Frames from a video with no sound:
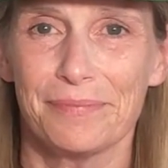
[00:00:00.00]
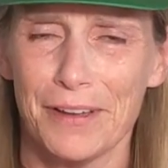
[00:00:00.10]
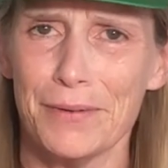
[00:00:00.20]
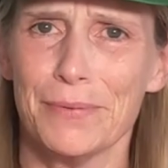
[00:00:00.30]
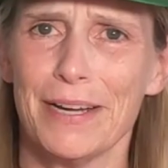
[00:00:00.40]

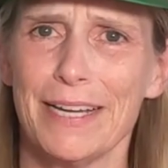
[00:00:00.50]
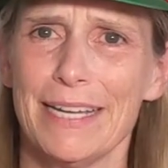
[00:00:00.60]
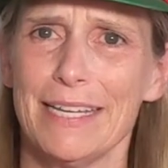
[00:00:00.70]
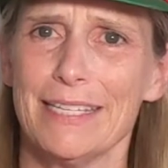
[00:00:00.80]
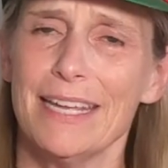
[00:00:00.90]
All
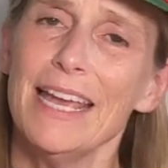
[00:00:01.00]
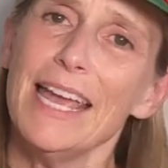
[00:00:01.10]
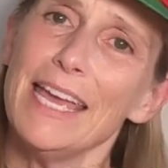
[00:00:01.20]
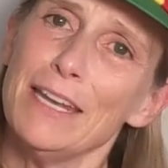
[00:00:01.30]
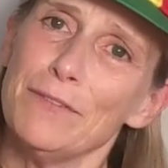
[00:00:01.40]
right.
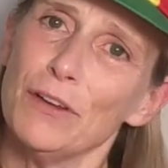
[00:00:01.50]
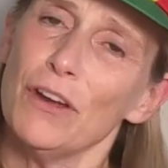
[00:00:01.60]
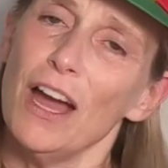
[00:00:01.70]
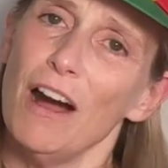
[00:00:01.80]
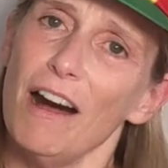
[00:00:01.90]
And if
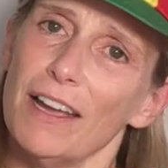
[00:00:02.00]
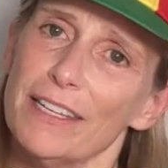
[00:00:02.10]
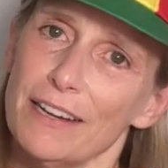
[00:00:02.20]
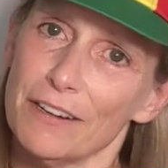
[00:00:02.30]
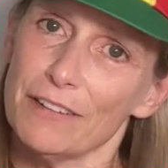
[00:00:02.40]
you're
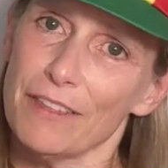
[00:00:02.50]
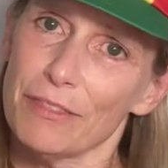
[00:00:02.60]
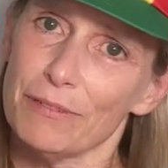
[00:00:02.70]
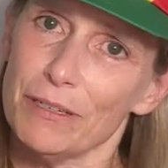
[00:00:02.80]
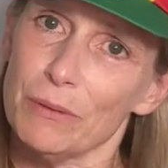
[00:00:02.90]
younger than
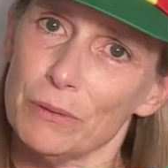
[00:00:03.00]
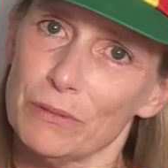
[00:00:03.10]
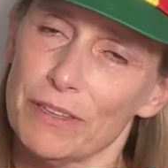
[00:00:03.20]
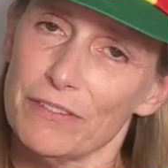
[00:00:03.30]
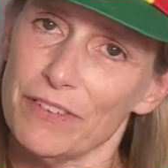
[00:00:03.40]
3 or
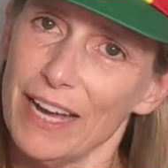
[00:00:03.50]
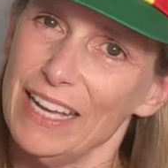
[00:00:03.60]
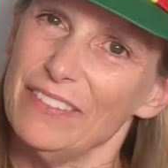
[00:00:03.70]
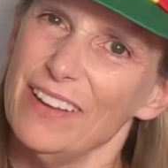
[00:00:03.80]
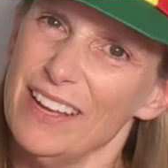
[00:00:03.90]
older than
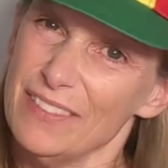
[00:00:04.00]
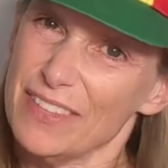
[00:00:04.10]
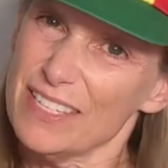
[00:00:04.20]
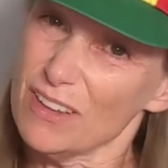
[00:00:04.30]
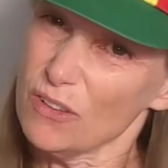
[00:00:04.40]
5,
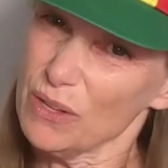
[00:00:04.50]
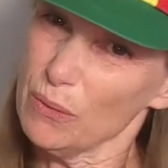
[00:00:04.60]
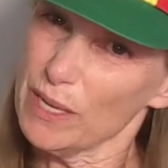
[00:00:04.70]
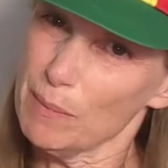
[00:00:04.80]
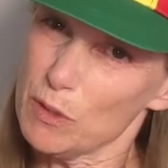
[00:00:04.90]
these are the
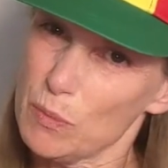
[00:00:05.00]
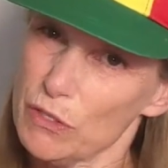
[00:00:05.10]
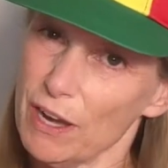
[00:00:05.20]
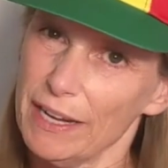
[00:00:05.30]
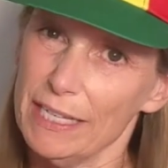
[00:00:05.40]
only numbers we're
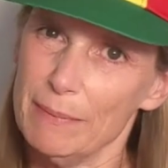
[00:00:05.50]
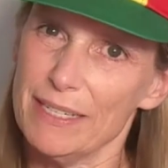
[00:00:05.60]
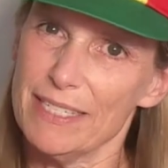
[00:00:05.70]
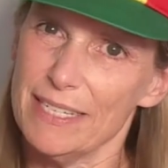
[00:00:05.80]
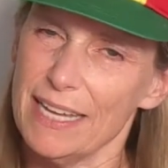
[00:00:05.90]
talking
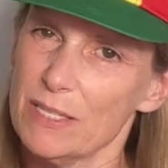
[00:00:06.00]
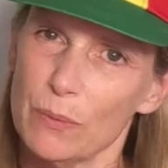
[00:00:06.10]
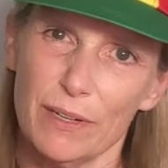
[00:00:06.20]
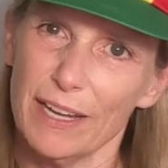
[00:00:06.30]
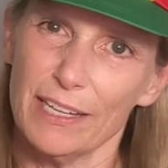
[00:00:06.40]
about today. So
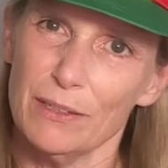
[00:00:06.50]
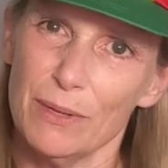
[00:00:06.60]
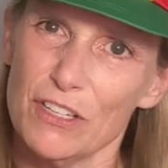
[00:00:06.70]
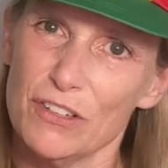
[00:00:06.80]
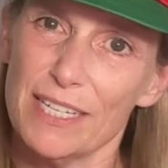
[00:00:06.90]
we're not going to
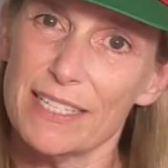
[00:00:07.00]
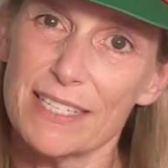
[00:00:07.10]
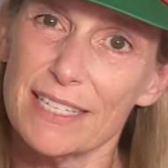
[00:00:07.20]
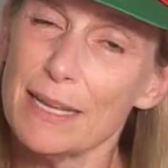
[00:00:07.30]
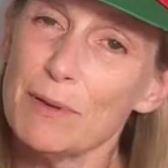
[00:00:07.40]
raise your
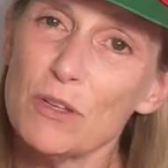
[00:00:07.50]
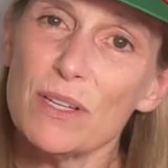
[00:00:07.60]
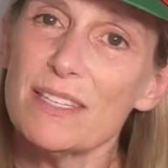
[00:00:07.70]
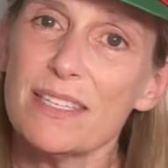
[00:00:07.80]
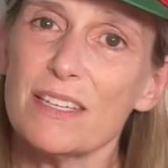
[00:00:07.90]
hands today, but you
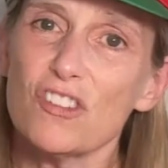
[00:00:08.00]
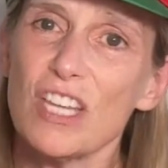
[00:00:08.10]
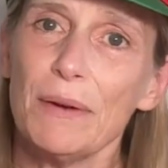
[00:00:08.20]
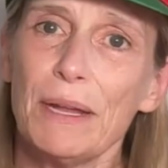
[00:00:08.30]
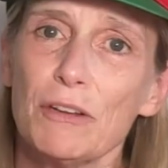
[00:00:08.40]
can still
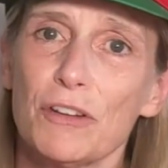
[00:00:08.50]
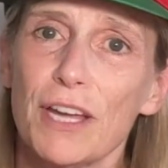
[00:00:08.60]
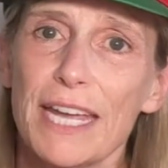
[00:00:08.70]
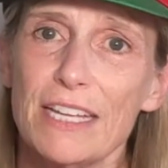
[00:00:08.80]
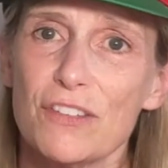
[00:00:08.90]
shout out your
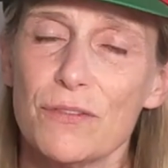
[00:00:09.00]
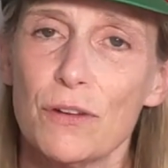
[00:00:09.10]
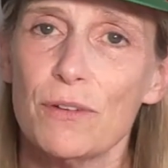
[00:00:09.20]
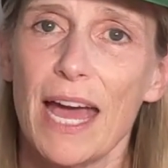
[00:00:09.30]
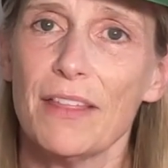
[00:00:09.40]
age if
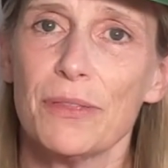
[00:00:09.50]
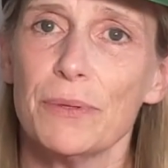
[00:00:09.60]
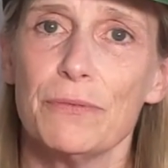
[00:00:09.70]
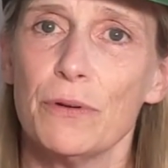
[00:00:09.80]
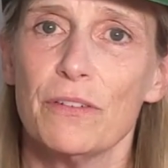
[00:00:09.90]
you're not
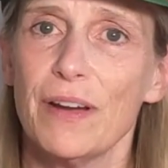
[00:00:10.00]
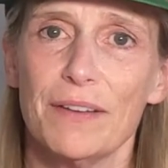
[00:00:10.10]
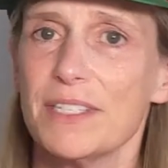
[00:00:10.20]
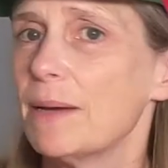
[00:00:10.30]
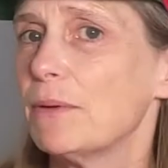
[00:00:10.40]
3, 4, or
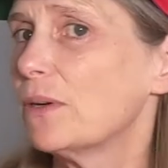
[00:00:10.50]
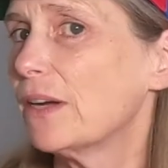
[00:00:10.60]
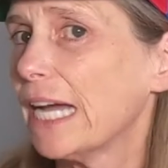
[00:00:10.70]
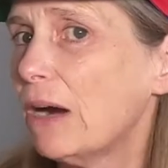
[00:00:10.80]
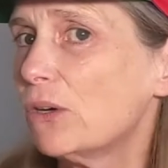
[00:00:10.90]
5. Tell me real
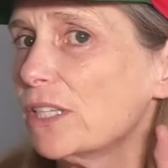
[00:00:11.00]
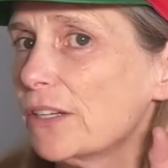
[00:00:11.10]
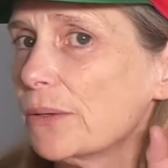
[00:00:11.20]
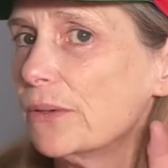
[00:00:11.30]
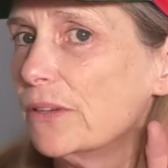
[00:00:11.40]
quick, how old are
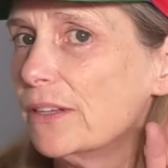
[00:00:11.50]
you?